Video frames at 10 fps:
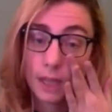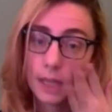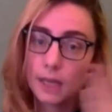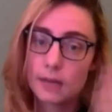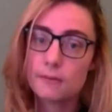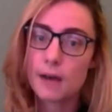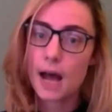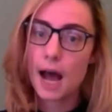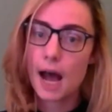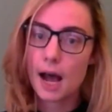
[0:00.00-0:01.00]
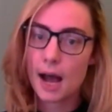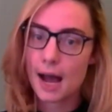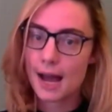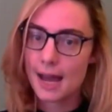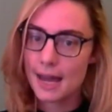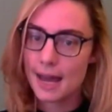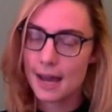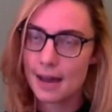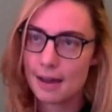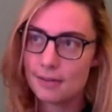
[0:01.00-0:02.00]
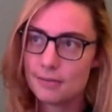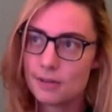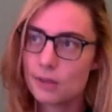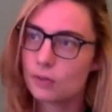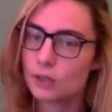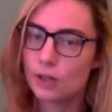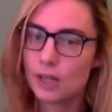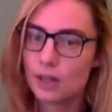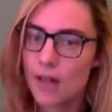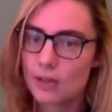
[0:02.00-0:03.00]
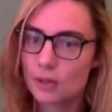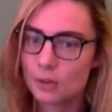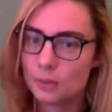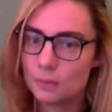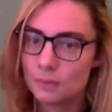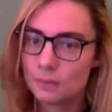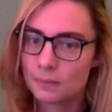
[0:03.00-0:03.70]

if I have a first grade classroom